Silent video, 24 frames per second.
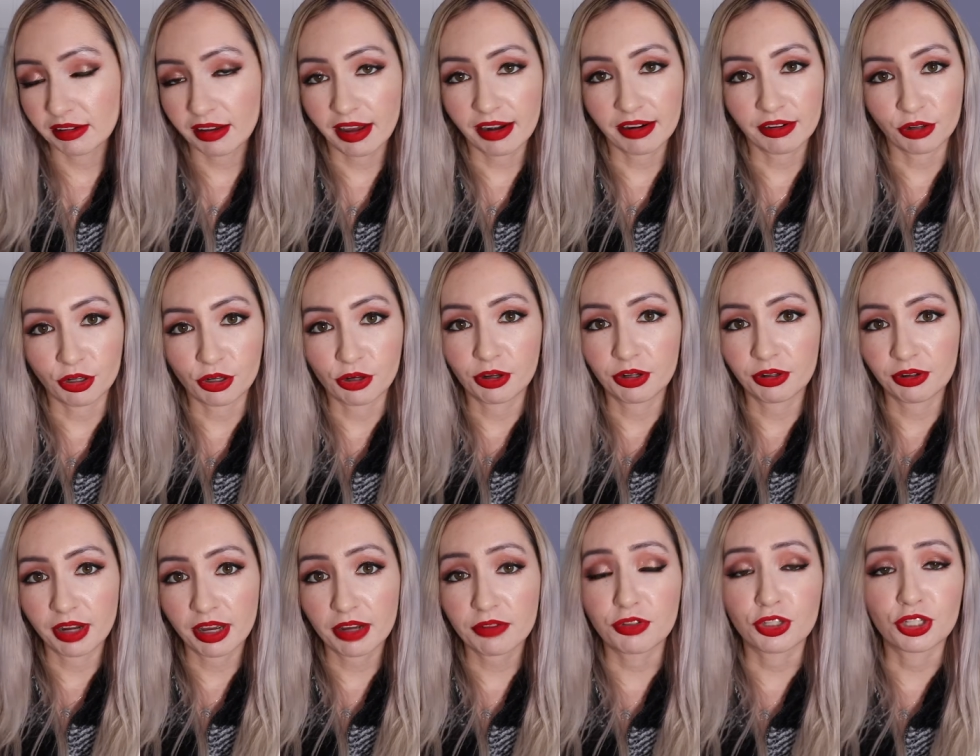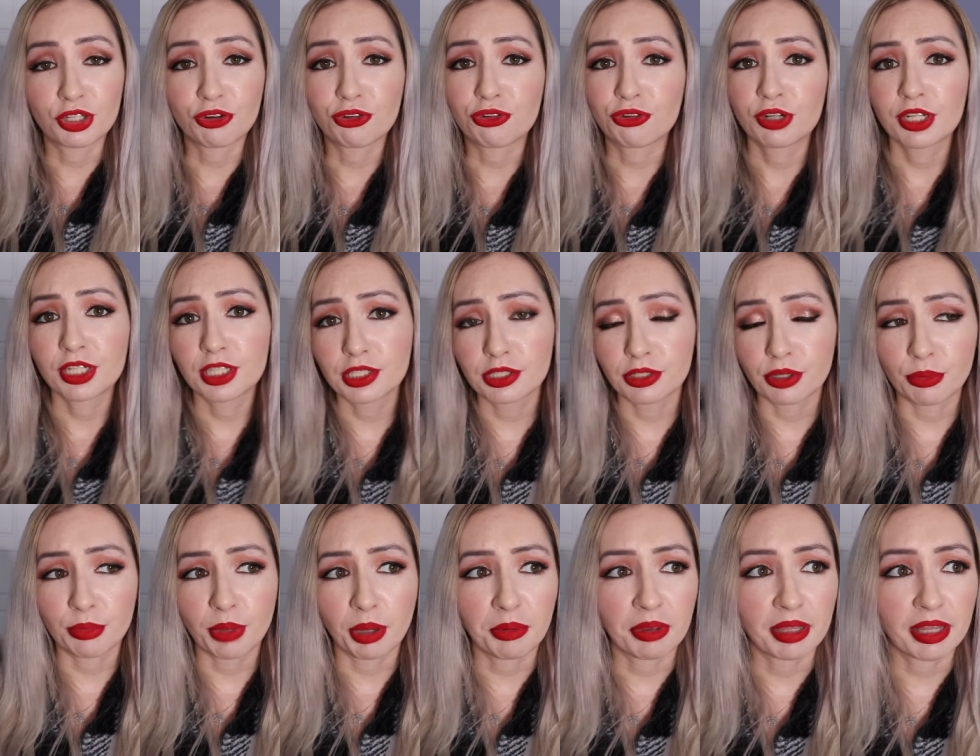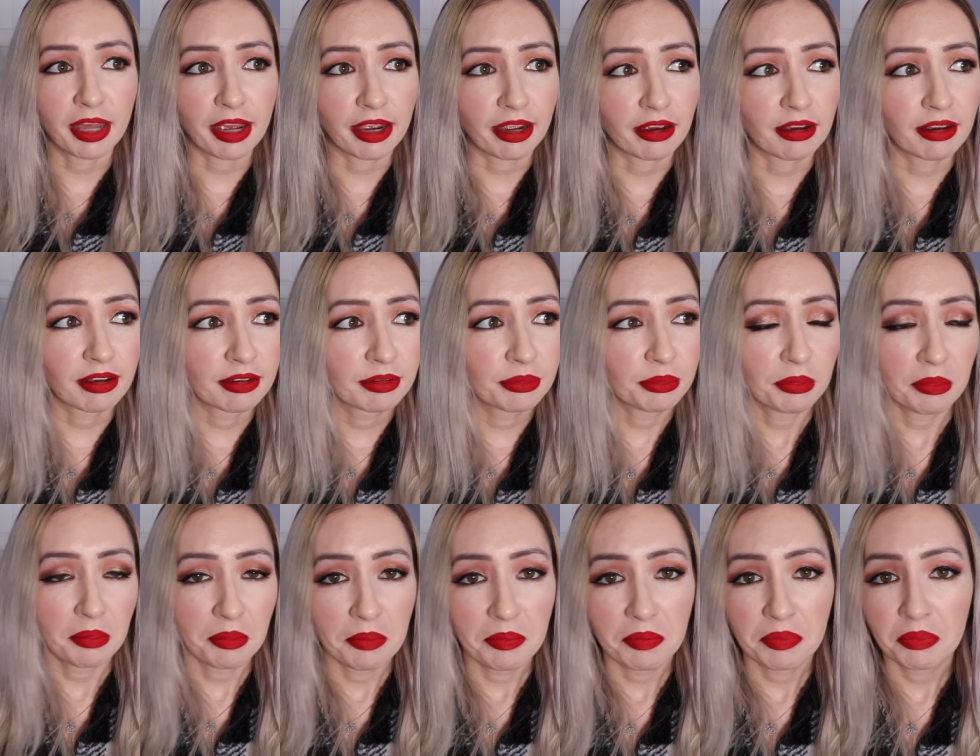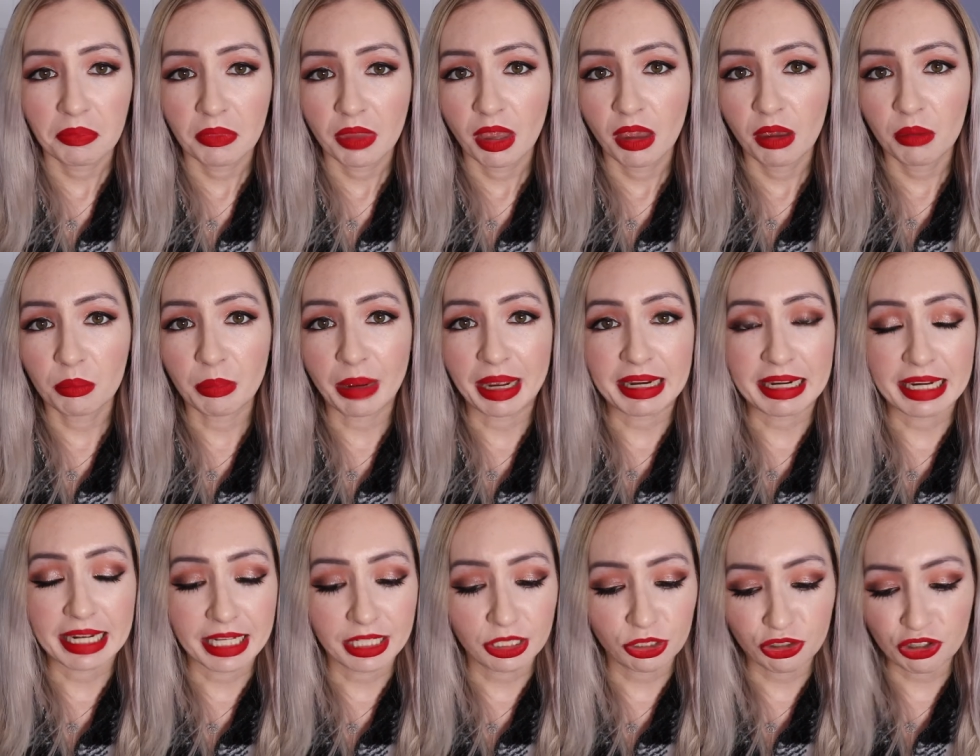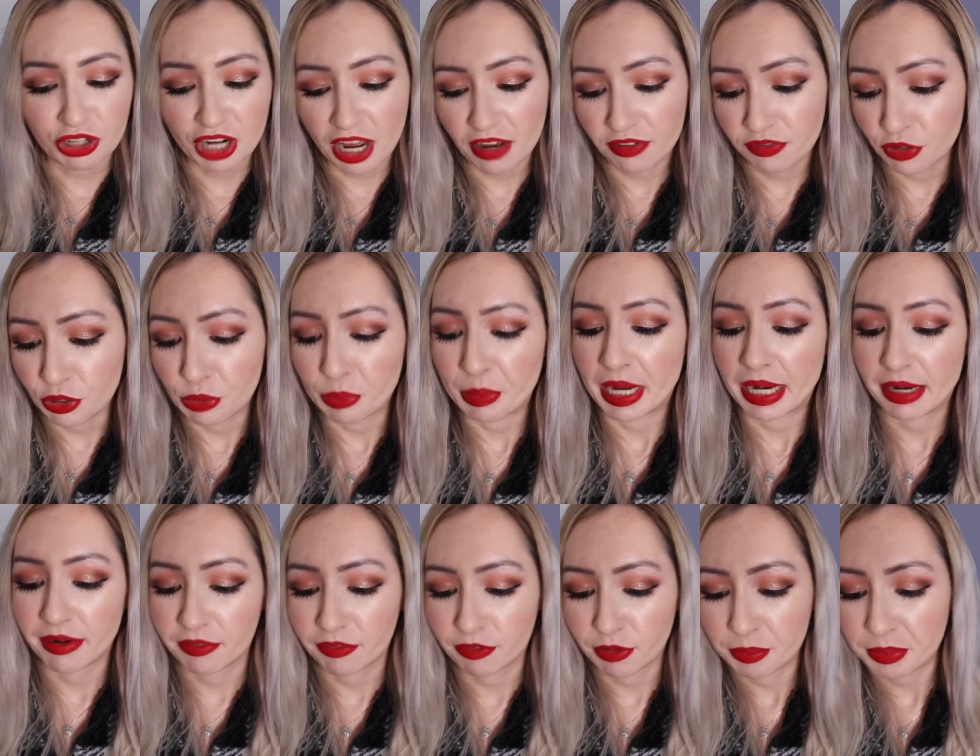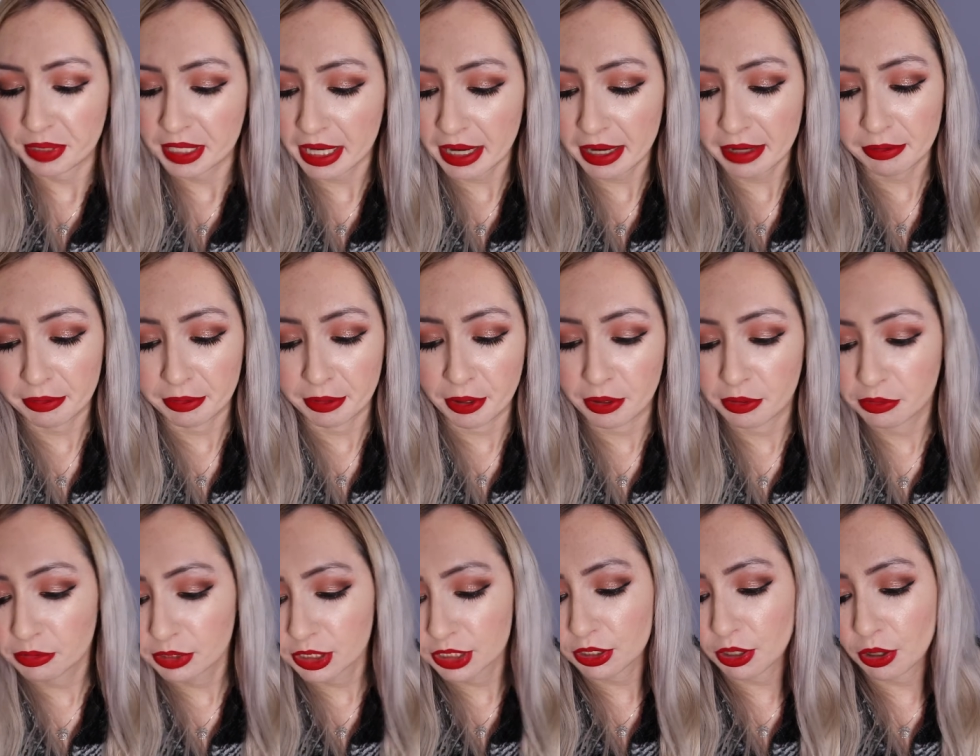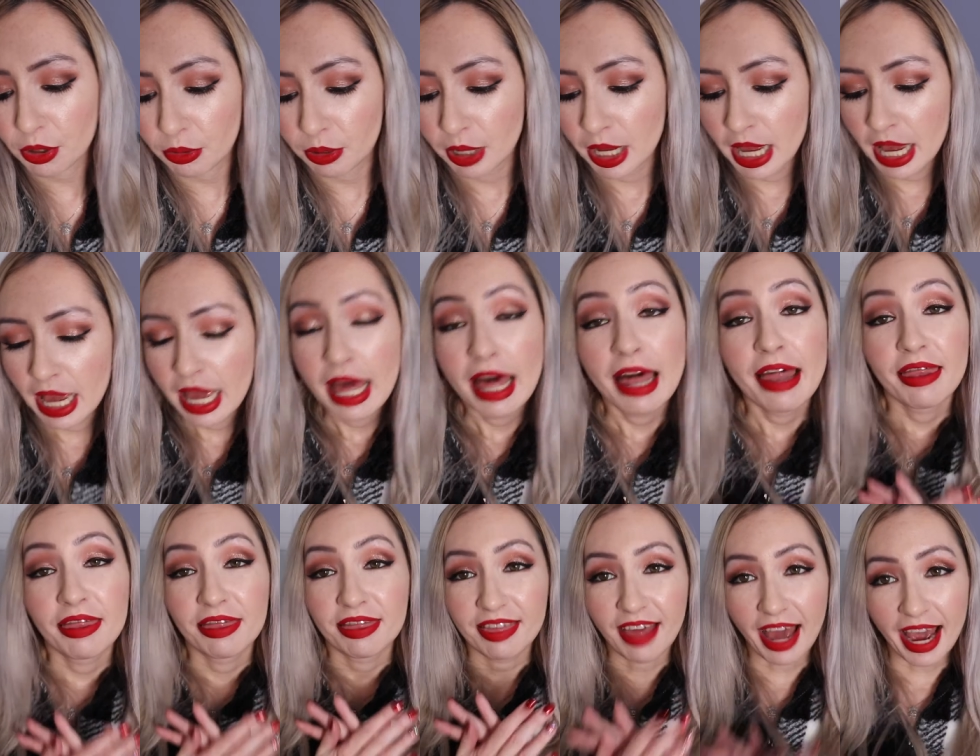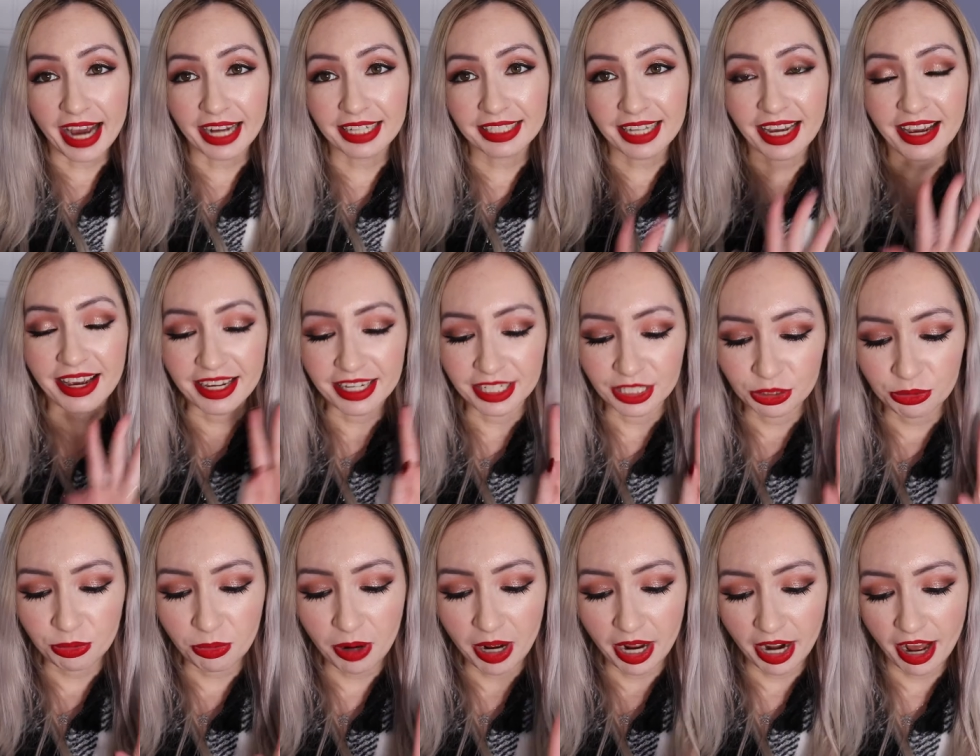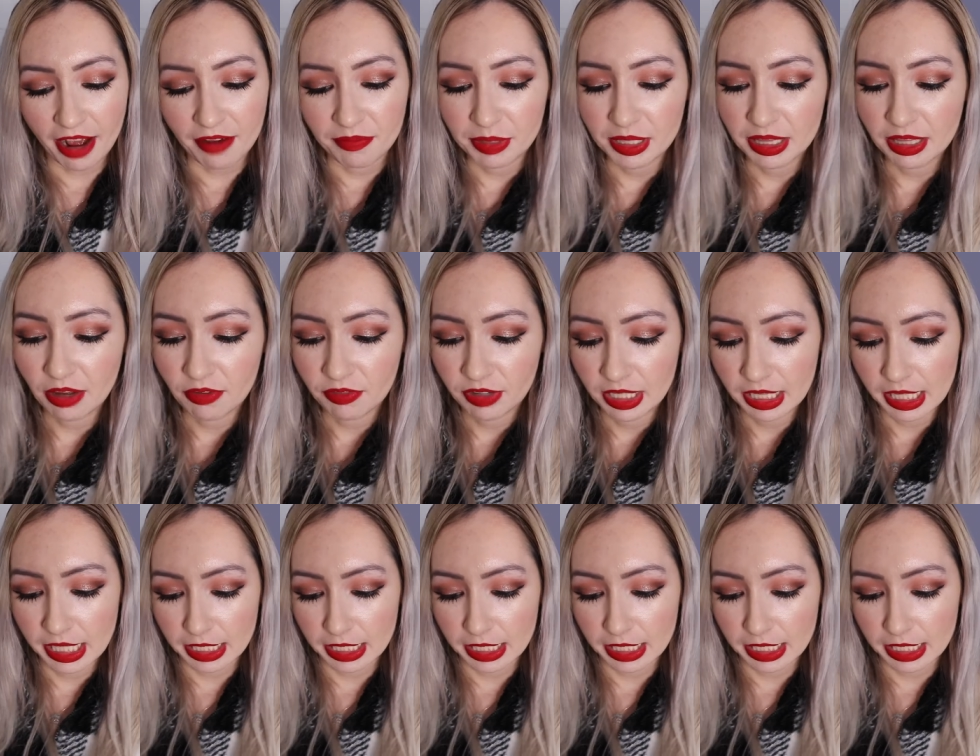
I don't know, I don't have children. So maybe like my niece or nephew made it for me. I don't know. So that is what I've been loving